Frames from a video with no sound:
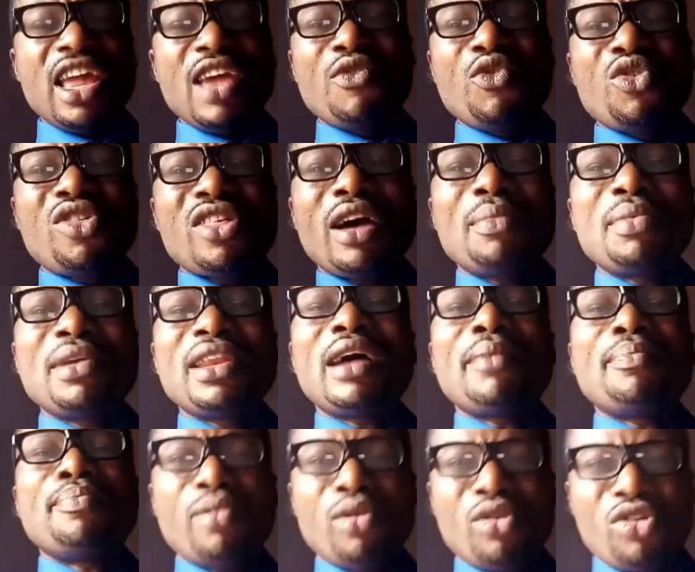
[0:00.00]
Evil shall be their
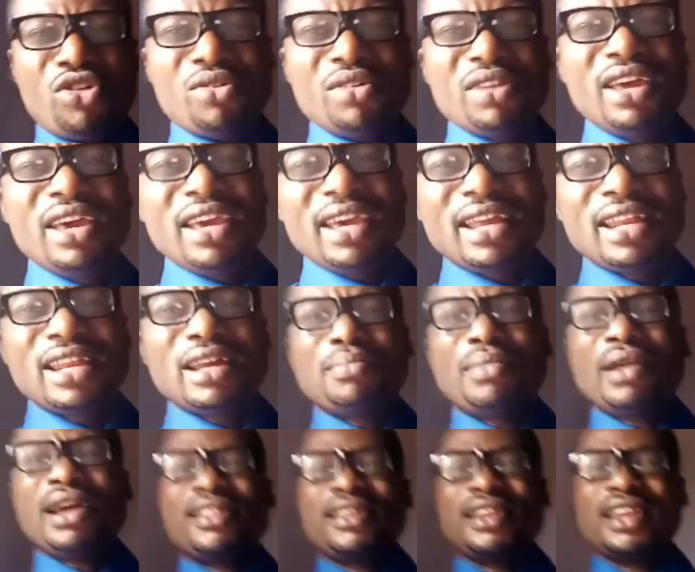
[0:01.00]
portion in the
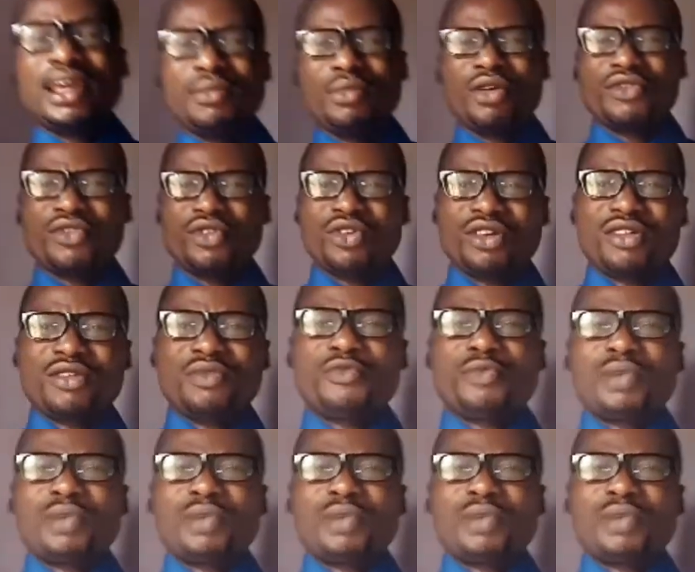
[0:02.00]
mighty name of Jesus.